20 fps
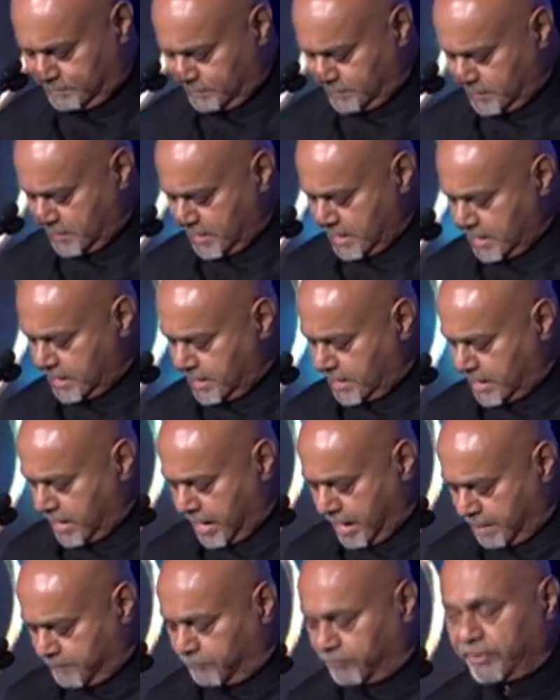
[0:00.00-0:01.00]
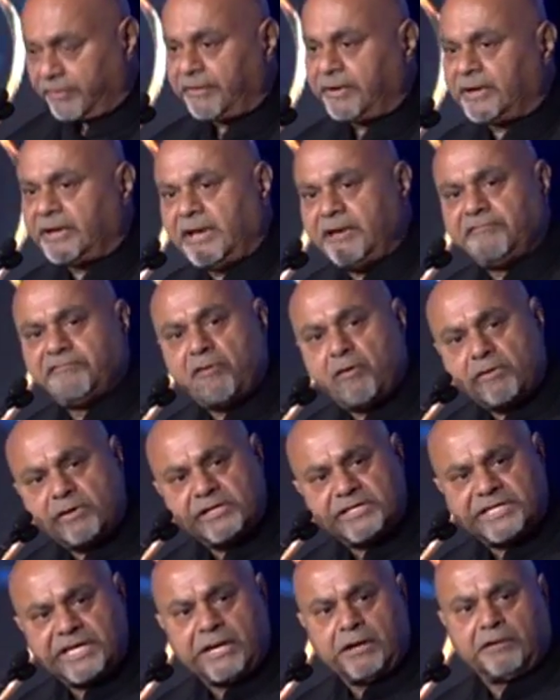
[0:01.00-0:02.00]
am currently focusing on four
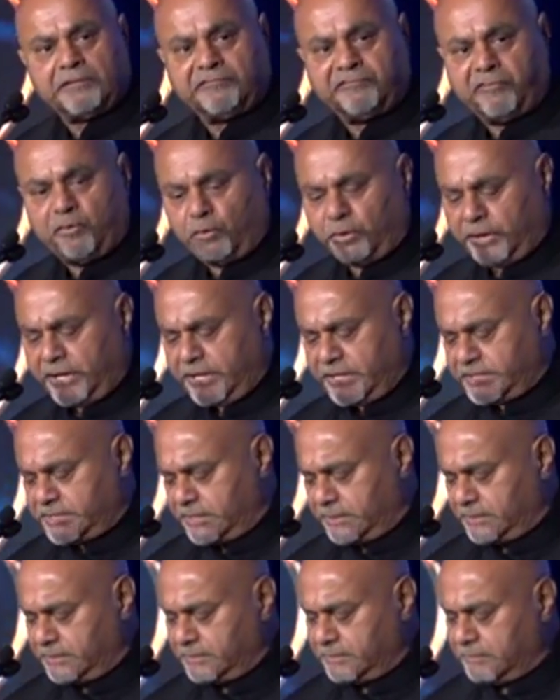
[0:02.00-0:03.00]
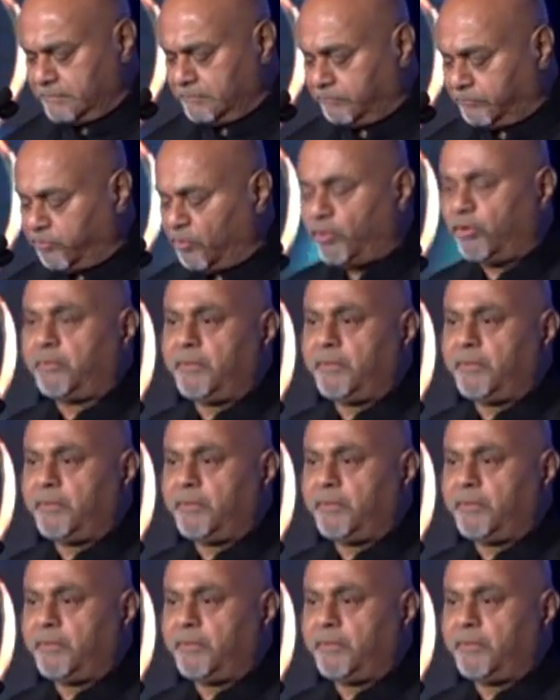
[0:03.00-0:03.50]
major issues.